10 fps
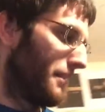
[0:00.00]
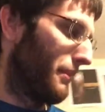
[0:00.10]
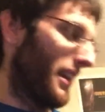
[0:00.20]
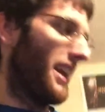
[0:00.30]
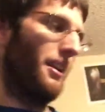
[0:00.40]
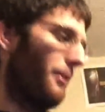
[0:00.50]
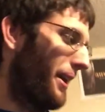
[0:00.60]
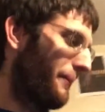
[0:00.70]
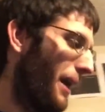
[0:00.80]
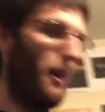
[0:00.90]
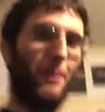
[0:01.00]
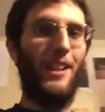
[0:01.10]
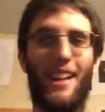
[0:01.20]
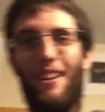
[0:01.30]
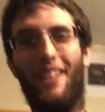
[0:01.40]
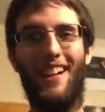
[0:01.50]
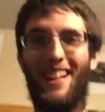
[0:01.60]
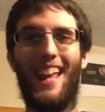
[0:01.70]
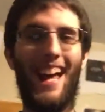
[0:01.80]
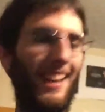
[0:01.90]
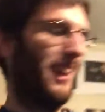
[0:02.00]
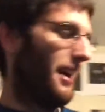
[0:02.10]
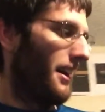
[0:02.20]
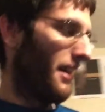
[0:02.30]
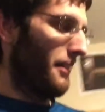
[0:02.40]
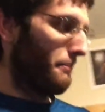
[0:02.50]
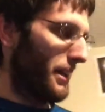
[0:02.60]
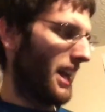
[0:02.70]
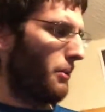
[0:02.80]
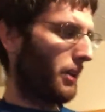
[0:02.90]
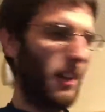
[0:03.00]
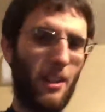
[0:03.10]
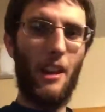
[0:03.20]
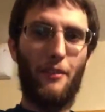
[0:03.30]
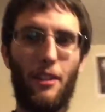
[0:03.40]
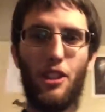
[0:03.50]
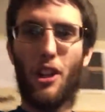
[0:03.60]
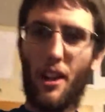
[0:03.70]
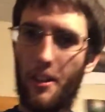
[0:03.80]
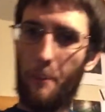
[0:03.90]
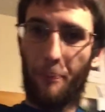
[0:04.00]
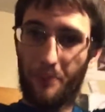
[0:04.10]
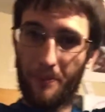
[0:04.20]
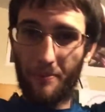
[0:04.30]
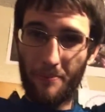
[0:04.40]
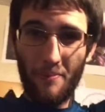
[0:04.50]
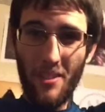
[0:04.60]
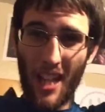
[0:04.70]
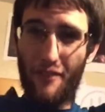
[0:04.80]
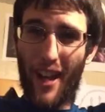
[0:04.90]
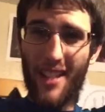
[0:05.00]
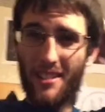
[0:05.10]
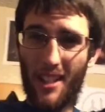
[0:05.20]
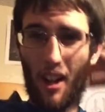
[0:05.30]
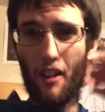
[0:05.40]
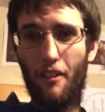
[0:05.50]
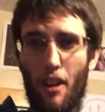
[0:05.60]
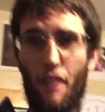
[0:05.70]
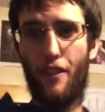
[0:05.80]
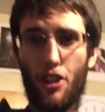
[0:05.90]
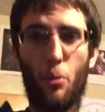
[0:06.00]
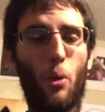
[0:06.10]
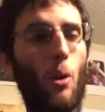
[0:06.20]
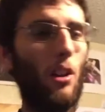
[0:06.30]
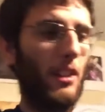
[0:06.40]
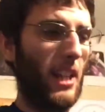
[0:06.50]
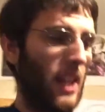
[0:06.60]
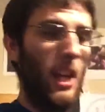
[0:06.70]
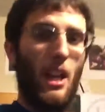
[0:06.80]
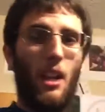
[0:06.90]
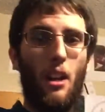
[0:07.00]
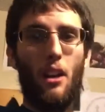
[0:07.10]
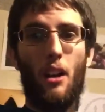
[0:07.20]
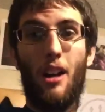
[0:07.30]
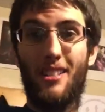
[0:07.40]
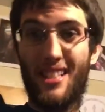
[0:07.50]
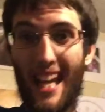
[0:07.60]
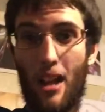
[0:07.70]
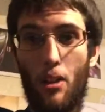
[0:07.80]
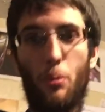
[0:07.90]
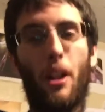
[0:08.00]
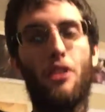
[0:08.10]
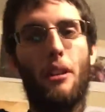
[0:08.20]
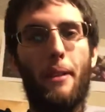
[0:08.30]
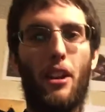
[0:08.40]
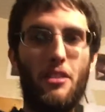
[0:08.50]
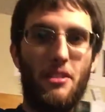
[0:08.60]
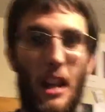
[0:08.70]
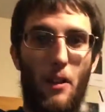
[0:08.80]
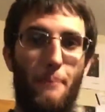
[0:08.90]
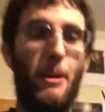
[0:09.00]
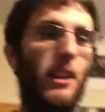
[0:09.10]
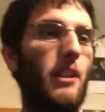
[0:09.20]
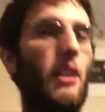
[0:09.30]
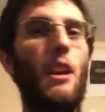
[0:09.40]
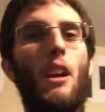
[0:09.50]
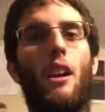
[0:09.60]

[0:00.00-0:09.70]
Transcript: But anyway, I don't want to get all into that. But yeah, we're going to definitely try to advance in our visual quality, our sound. We're going to try to make our sound better,